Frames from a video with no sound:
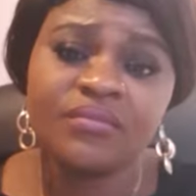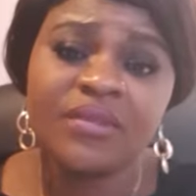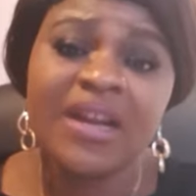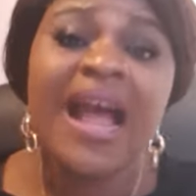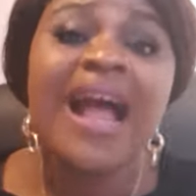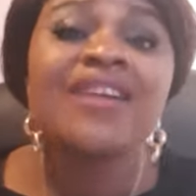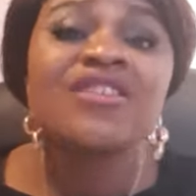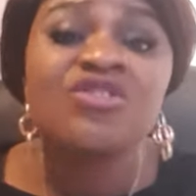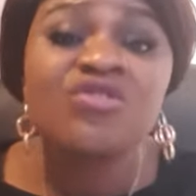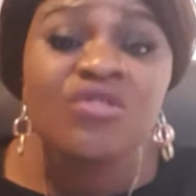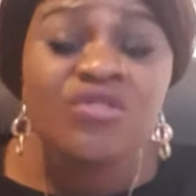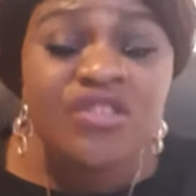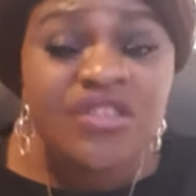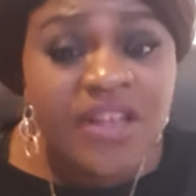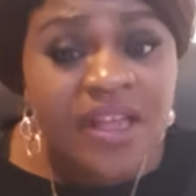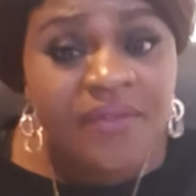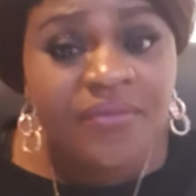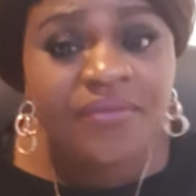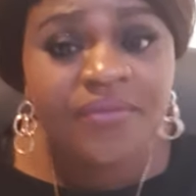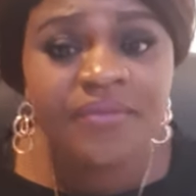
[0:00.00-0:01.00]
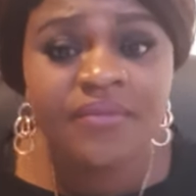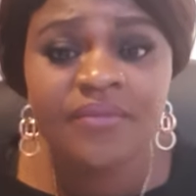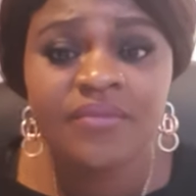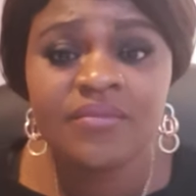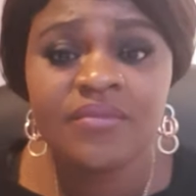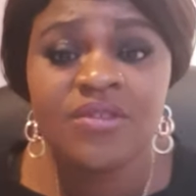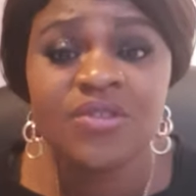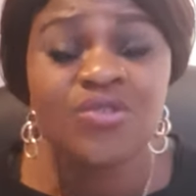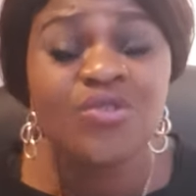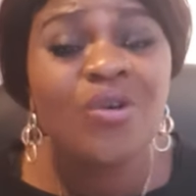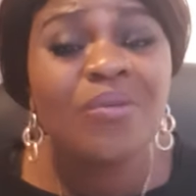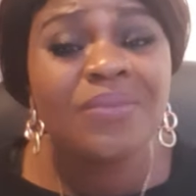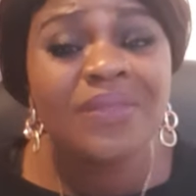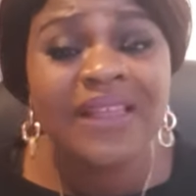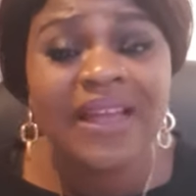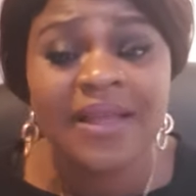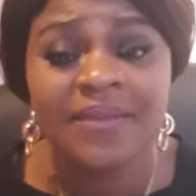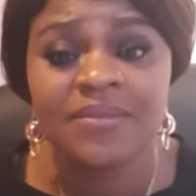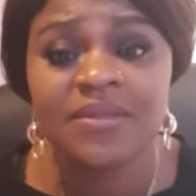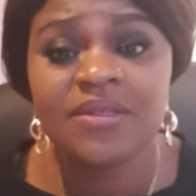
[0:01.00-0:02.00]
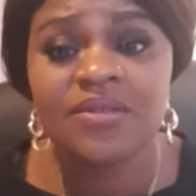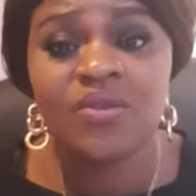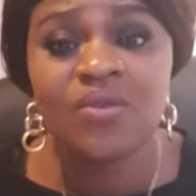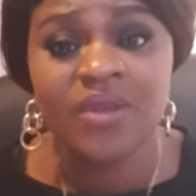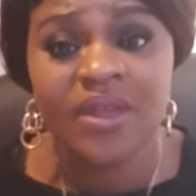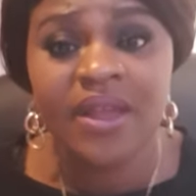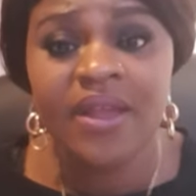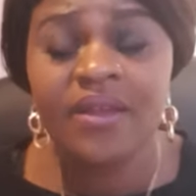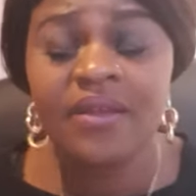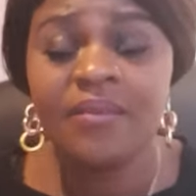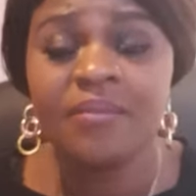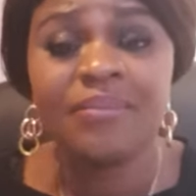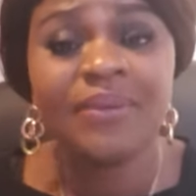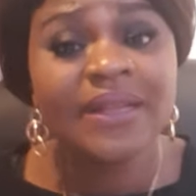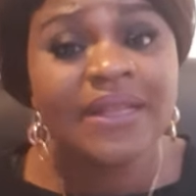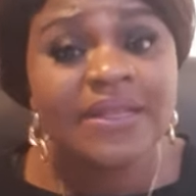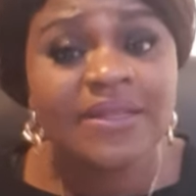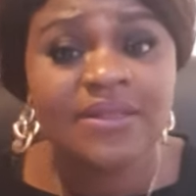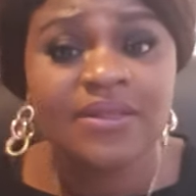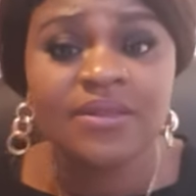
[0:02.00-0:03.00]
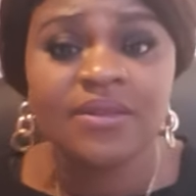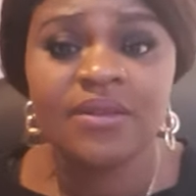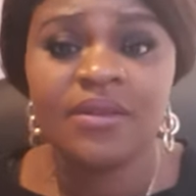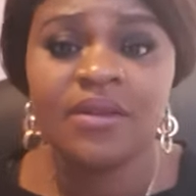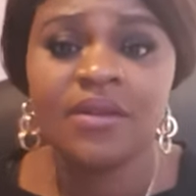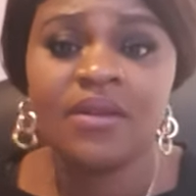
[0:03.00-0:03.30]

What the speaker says: Ask yourself, sometimes, okay? Please.